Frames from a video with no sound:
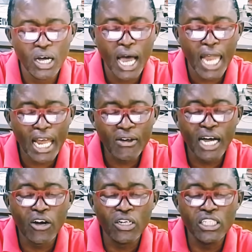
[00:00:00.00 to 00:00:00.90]
Allow the
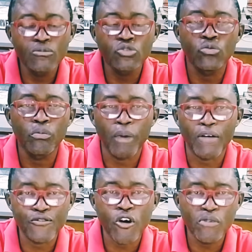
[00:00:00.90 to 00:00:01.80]
algorithm to
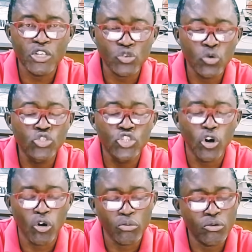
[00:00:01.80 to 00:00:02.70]
perform its own
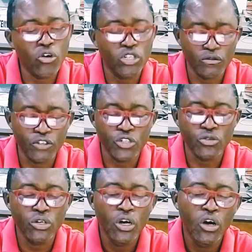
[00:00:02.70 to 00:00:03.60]
job on the video,
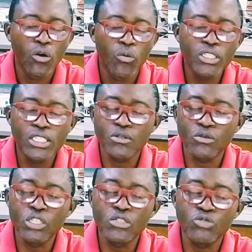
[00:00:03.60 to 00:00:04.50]
which
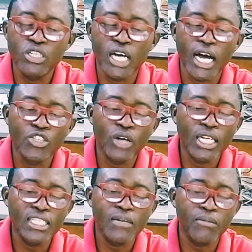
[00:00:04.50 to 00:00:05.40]
will actually
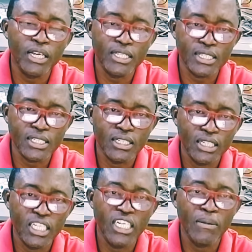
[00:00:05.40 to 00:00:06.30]
take place
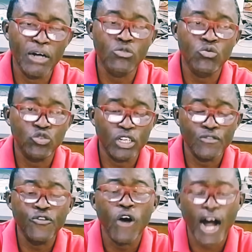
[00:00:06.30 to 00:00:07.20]
in about
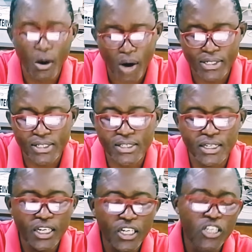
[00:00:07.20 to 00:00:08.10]
24 hours.
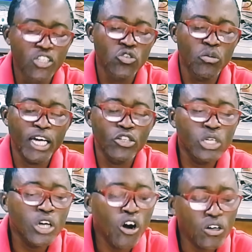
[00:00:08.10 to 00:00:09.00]
So by doing
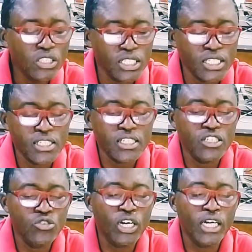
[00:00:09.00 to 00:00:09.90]
all this,
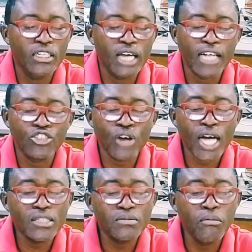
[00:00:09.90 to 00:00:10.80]
you can
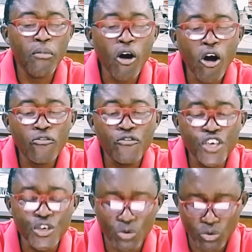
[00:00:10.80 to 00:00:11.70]
attract more
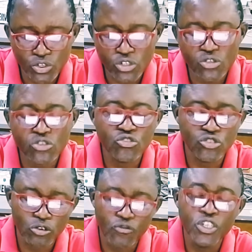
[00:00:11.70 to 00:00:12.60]
views to
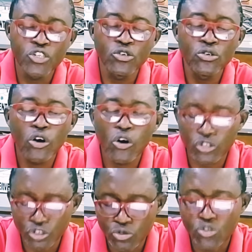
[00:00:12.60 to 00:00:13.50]
your video on
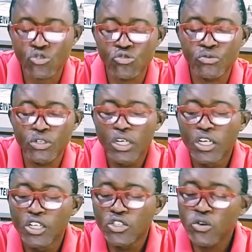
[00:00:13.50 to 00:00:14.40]
YouTube.
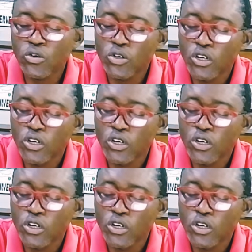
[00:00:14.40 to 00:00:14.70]
So